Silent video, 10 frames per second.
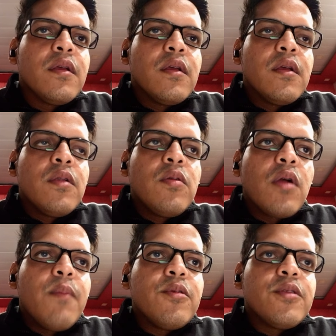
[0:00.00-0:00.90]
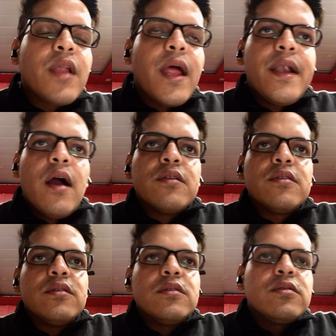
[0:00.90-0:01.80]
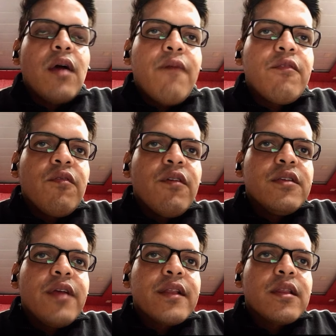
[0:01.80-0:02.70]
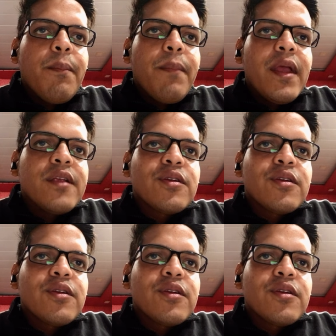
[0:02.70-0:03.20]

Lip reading: to come to the right answer. You have to first check the pH.